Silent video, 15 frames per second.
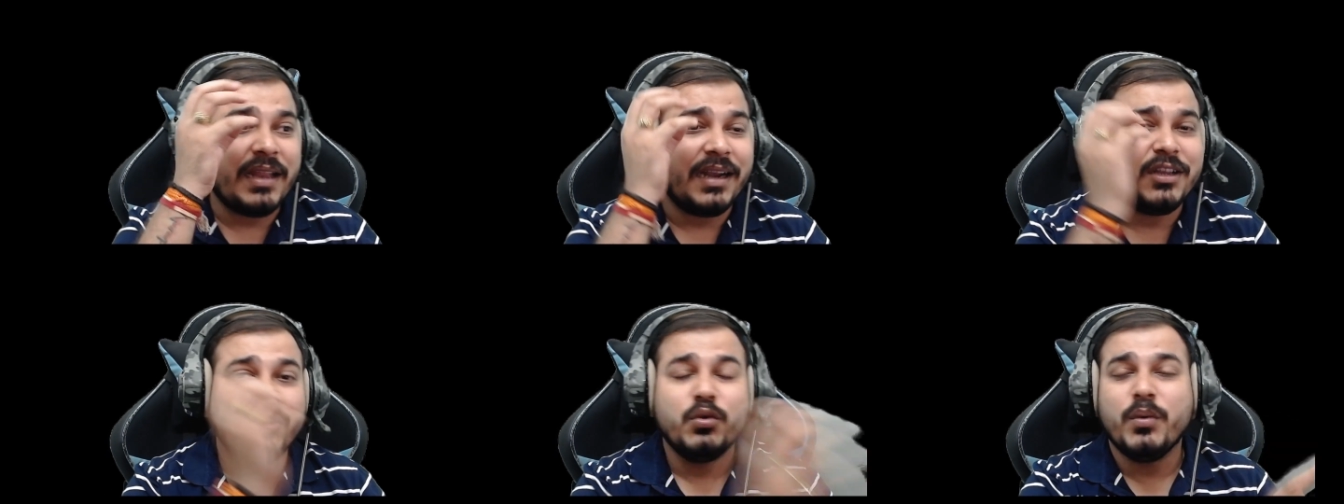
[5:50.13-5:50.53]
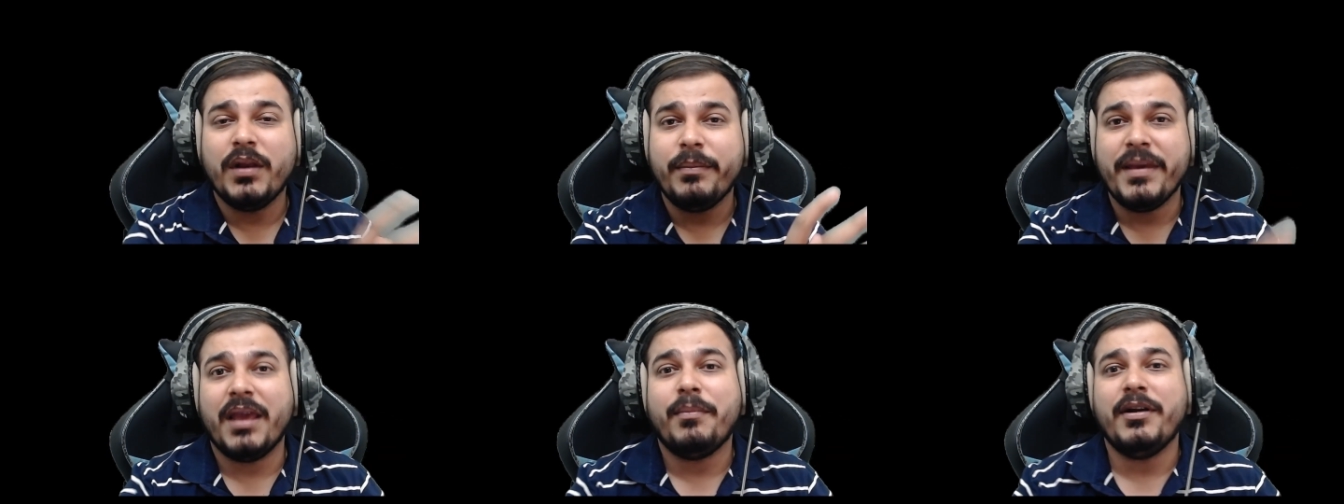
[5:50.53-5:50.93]
that you
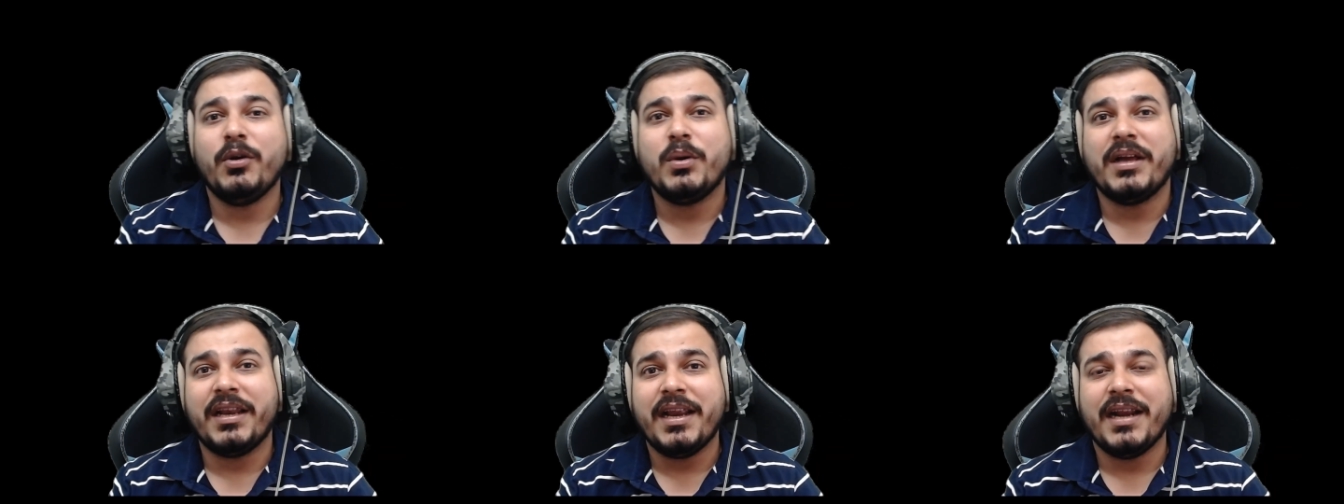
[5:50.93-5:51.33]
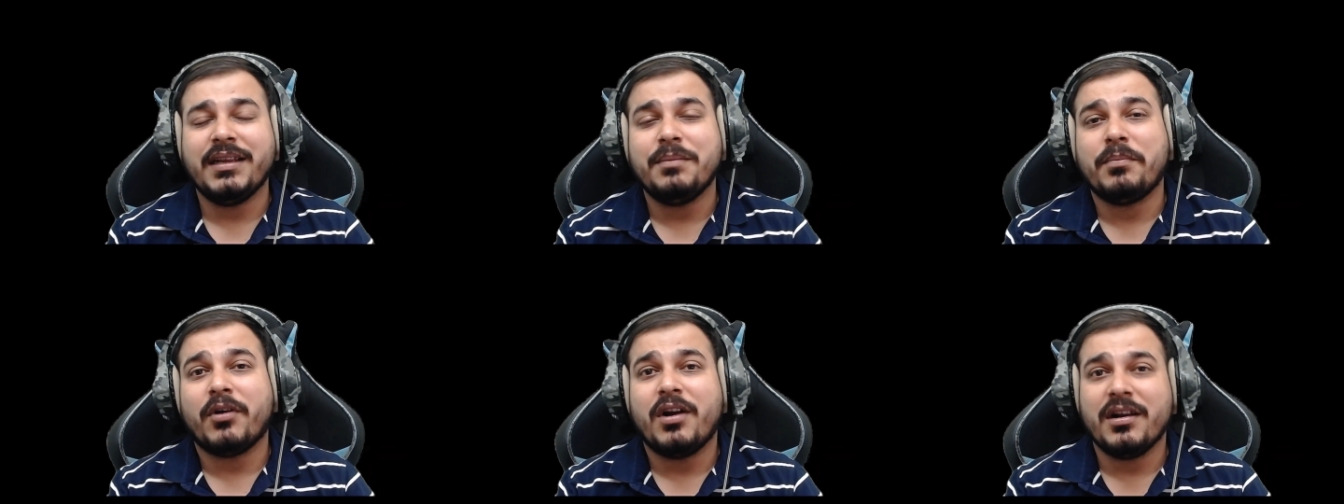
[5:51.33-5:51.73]
will be able to create
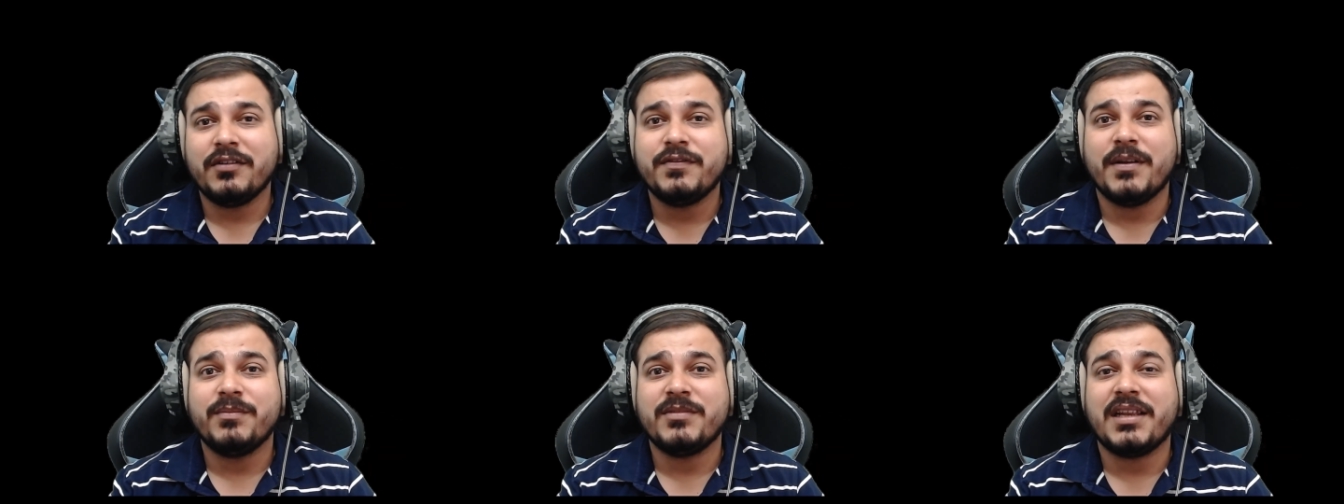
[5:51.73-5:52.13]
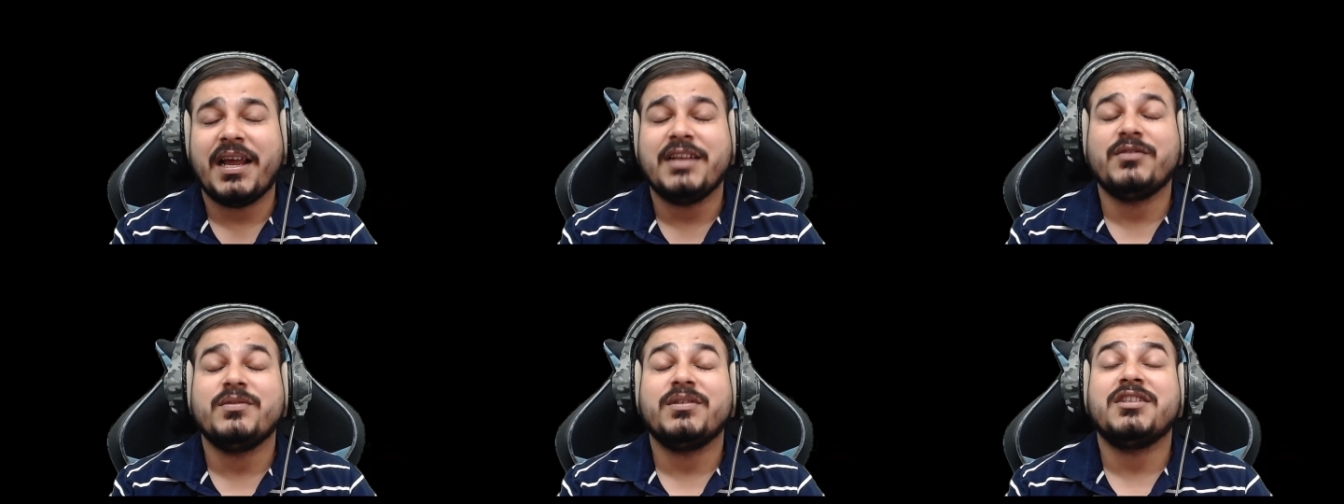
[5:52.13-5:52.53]
the products from
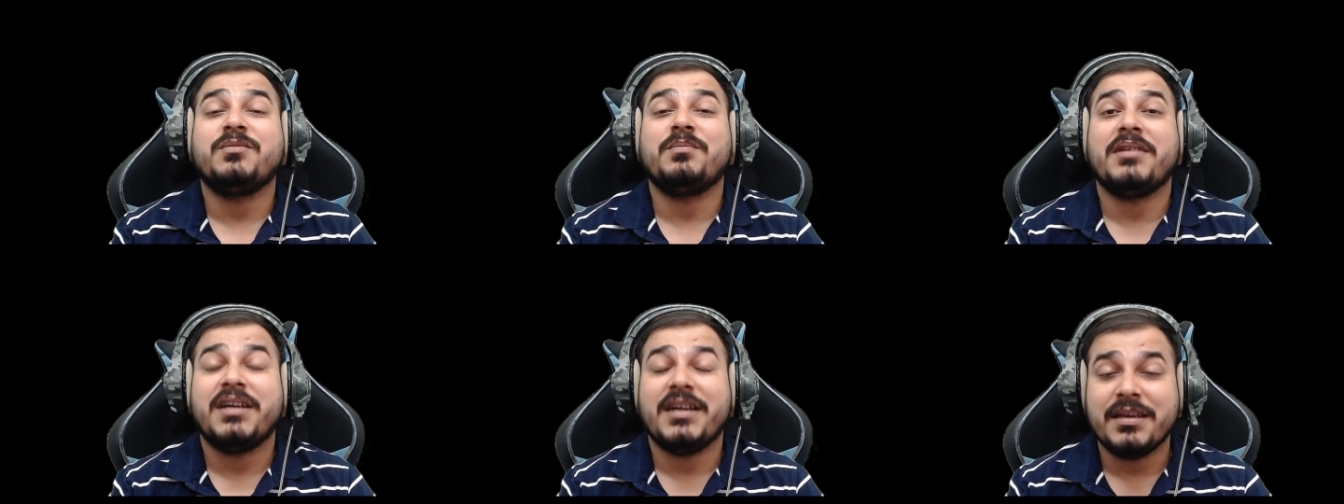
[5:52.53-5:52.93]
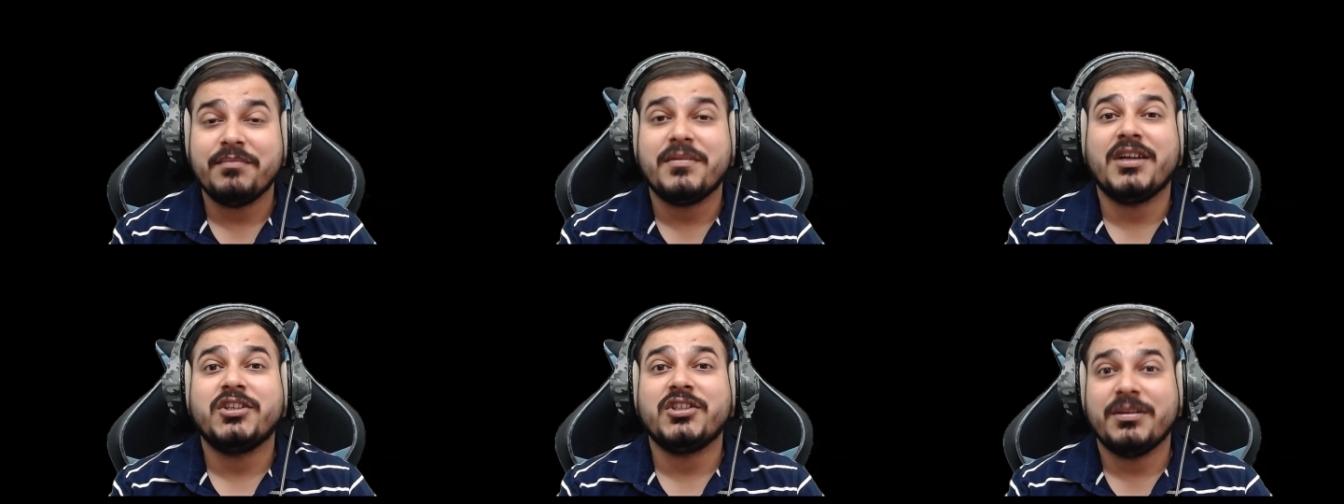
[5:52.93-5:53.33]
scratch, which is pretty
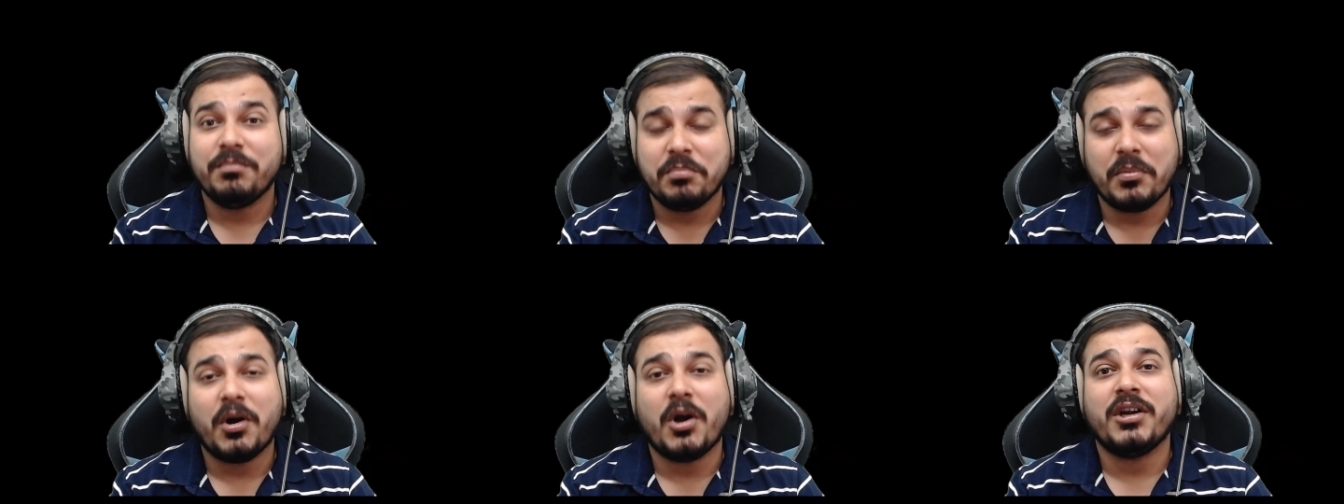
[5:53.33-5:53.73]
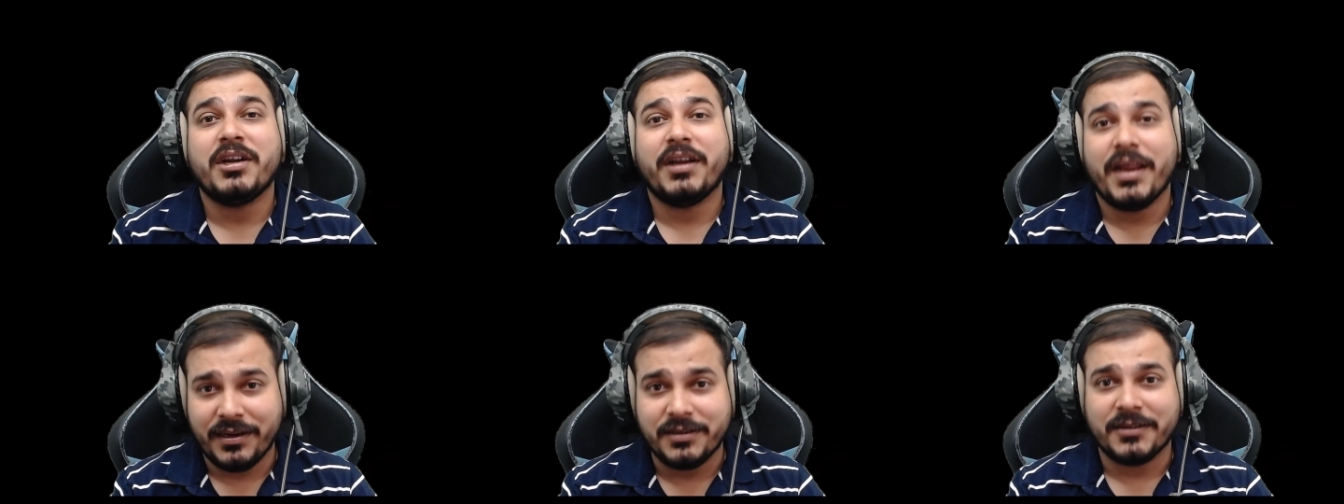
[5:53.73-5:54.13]
much
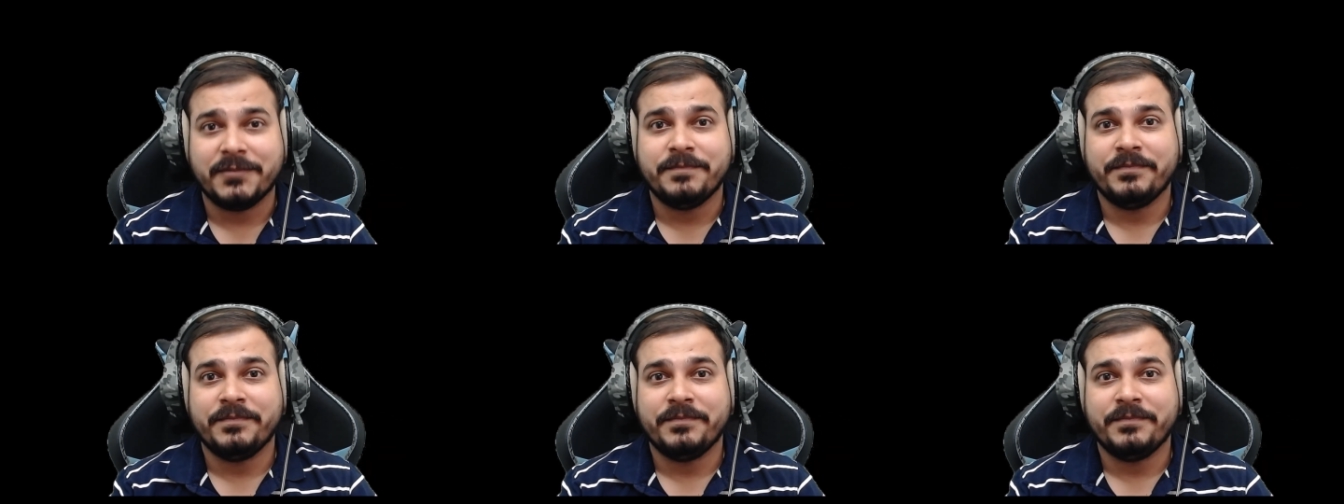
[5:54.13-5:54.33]
important.